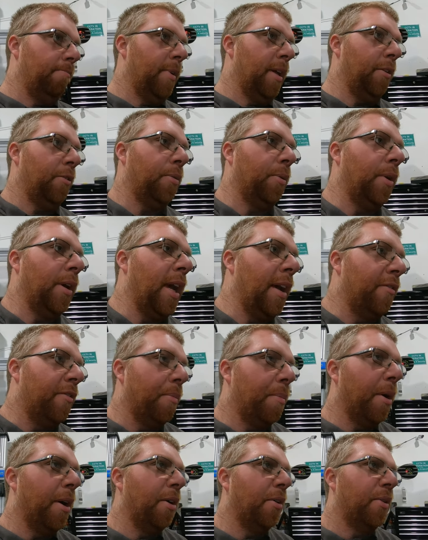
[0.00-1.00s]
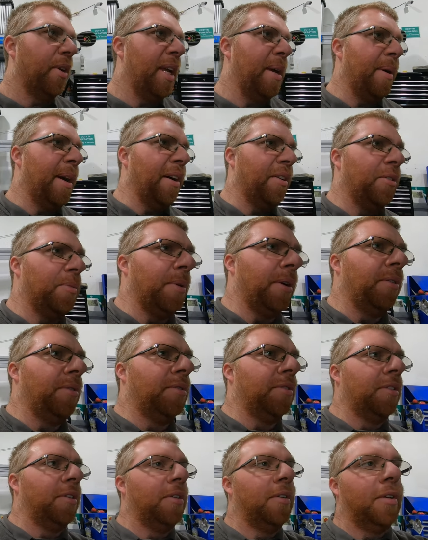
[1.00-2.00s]
that's what you get for buying on eBay, I
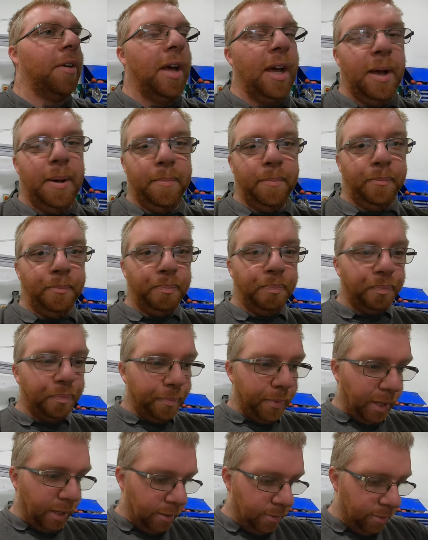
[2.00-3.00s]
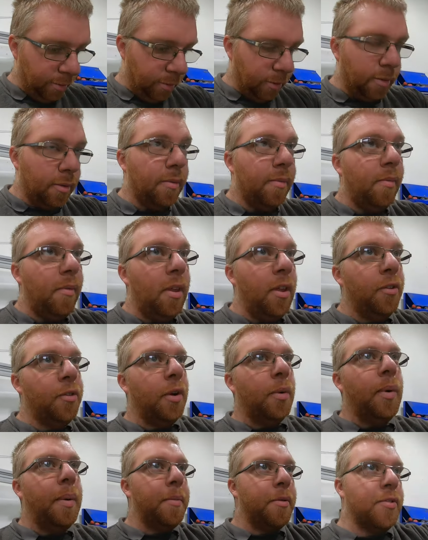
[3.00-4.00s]
suppose.
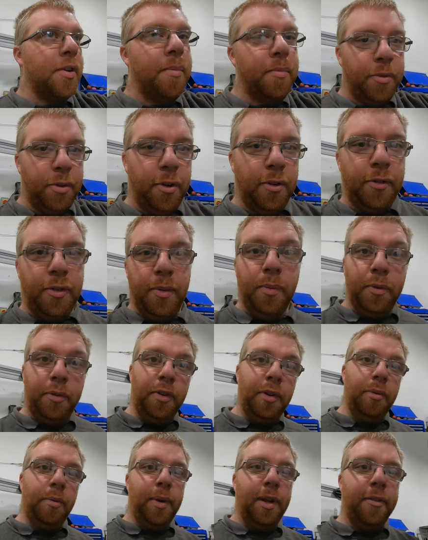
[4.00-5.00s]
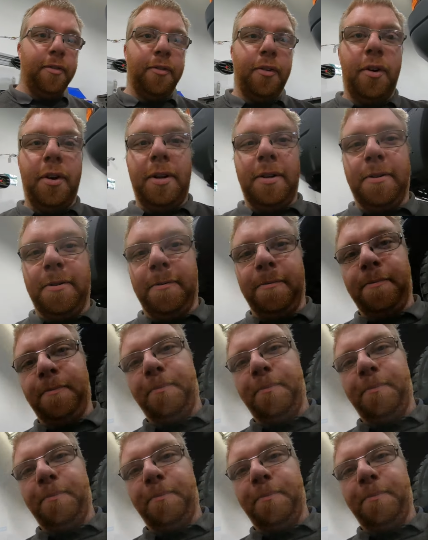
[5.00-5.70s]
So I'll whip the drums off and we'll see what we can find.